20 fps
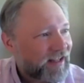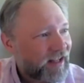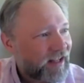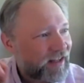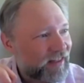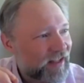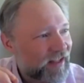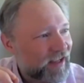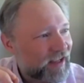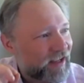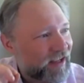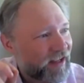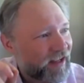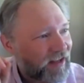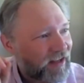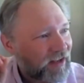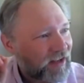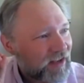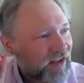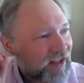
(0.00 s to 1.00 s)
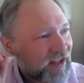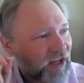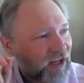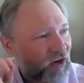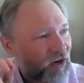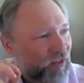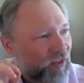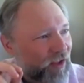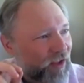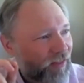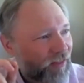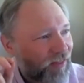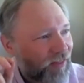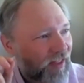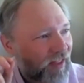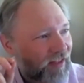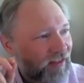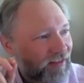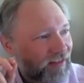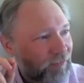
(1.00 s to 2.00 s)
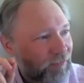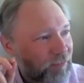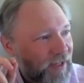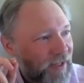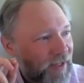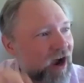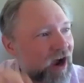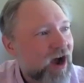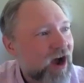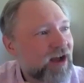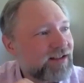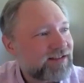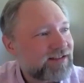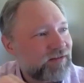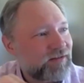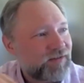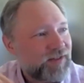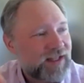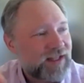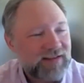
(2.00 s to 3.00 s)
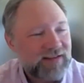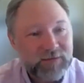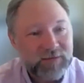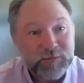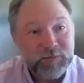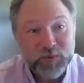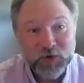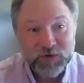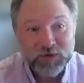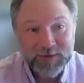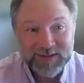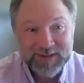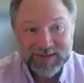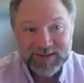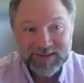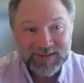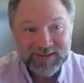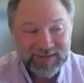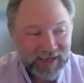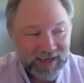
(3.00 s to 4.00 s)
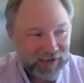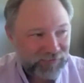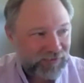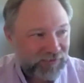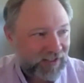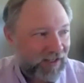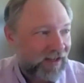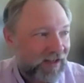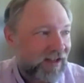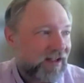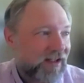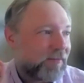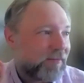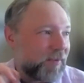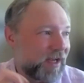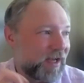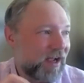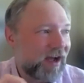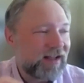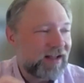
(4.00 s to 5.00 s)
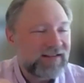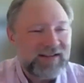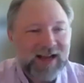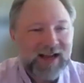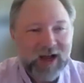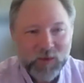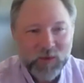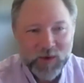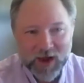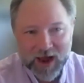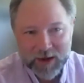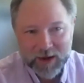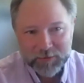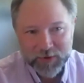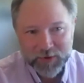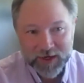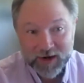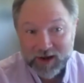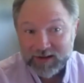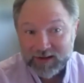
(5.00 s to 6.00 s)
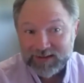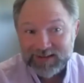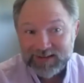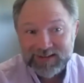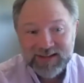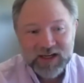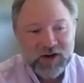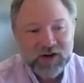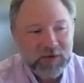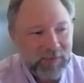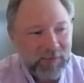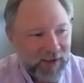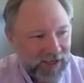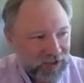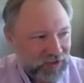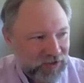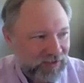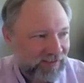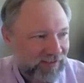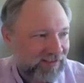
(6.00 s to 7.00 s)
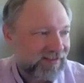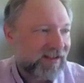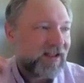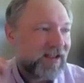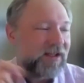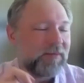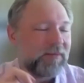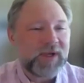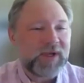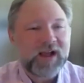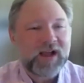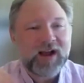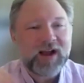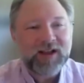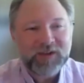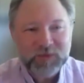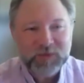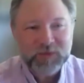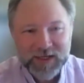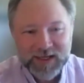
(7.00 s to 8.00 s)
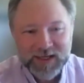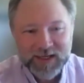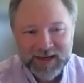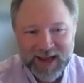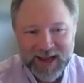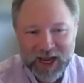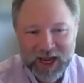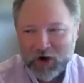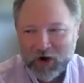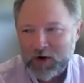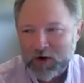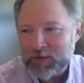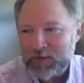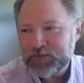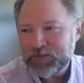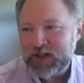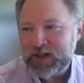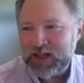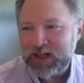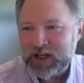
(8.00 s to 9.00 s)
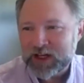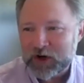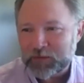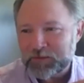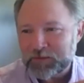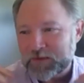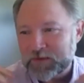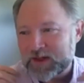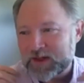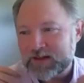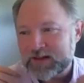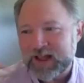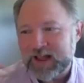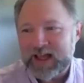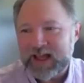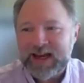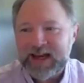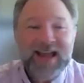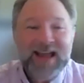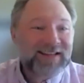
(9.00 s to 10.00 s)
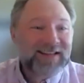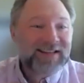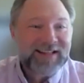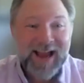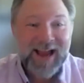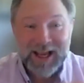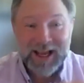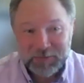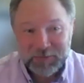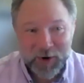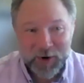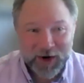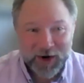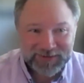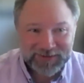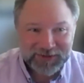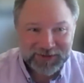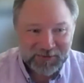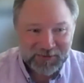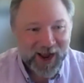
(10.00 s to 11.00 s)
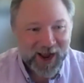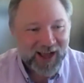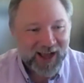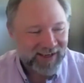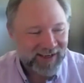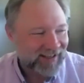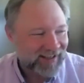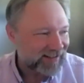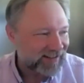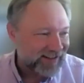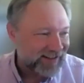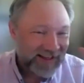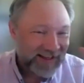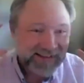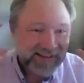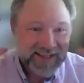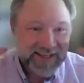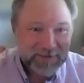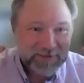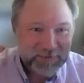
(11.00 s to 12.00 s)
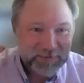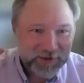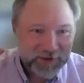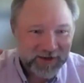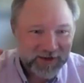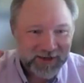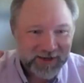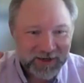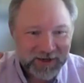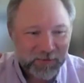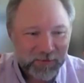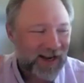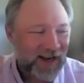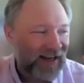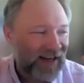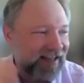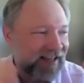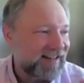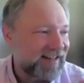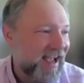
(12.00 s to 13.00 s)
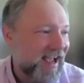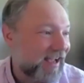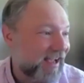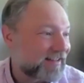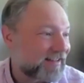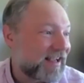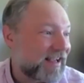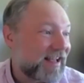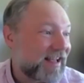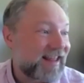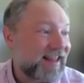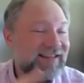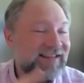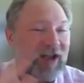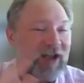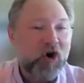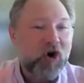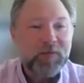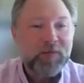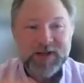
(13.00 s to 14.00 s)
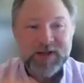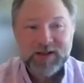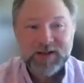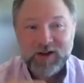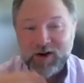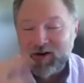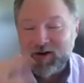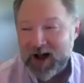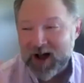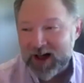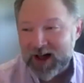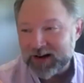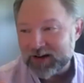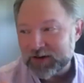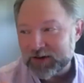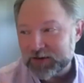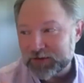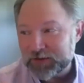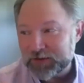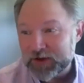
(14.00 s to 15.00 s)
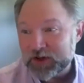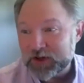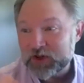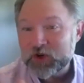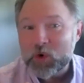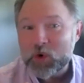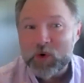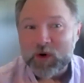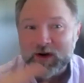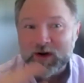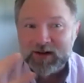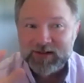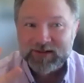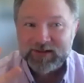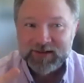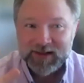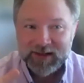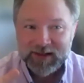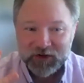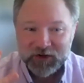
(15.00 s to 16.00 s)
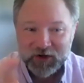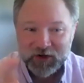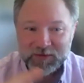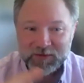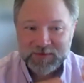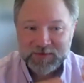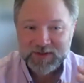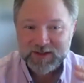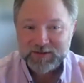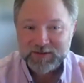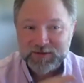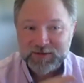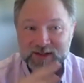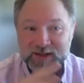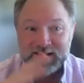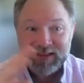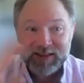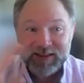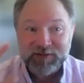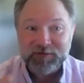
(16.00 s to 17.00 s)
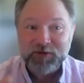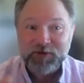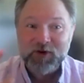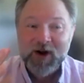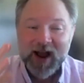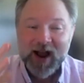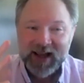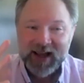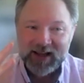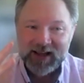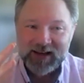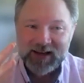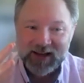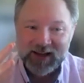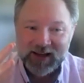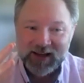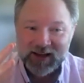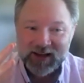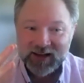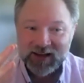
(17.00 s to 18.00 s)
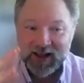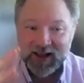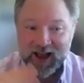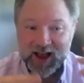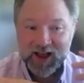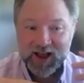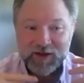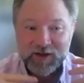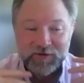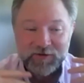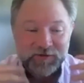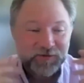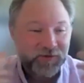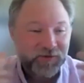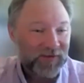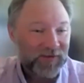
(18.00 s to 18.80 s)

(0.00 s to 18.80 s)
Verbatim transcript: the you know the because of these improvements in safety, because now we operate on sicker patients, because we can now you know anesthetize parts of your body and keep your your brain intact. That's opened a lot of doors in terms of the variety of